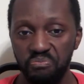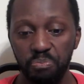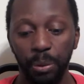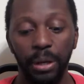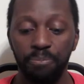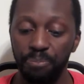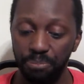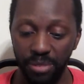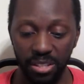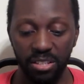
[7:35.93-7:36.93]
But
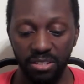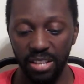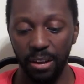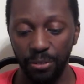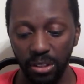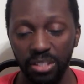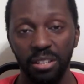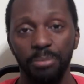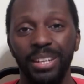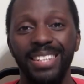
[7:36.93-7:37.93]
this is definitely
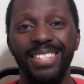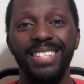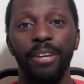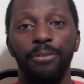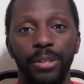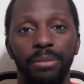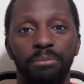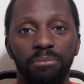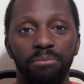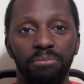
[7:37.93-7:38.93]
something different
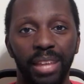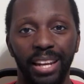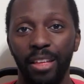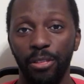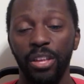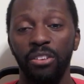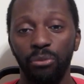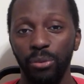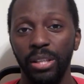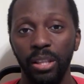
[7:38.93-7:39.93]
that I think
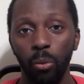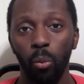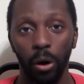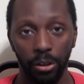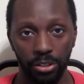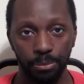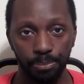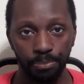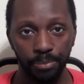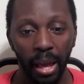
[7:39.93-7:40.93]
really works.
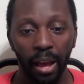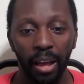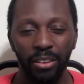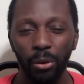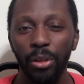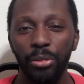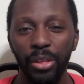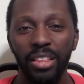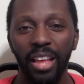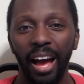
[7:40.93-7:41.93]
The only
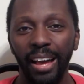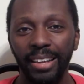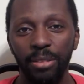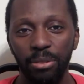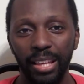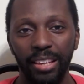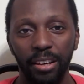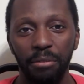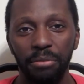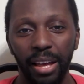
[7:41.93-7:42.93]
thing that I can think
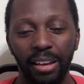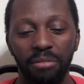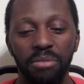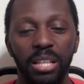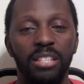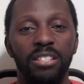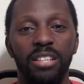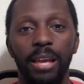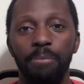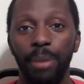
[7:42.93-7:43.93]
of that is
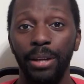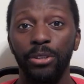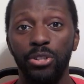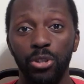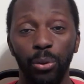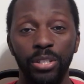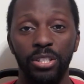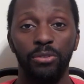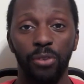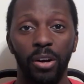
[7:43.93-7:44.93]
a better choice
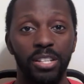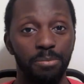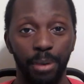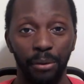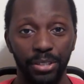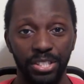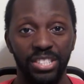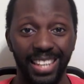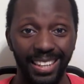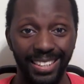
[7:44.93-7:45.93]
as far as
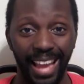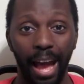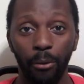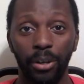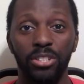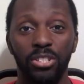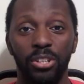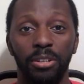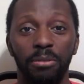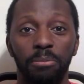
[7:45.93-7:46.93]
beverages now are
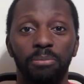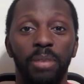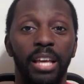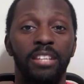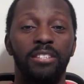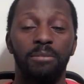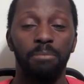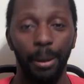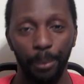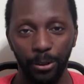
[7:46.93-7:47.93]
concerned is
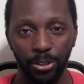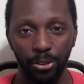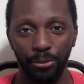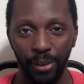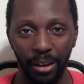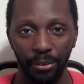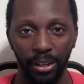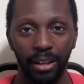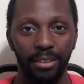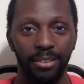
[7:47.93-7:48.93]
my personal
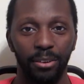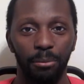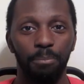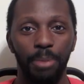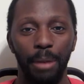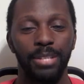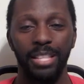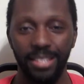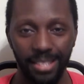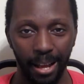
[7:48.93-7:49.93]
favorite, you know, Pepsi
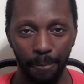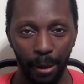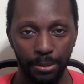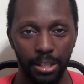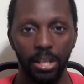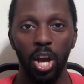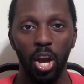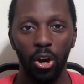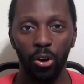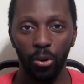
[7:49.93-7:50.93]
that's not Pepsi,
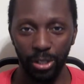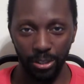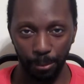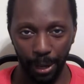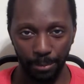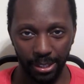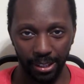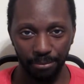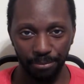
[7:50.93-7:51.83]
Crystal Pepsi.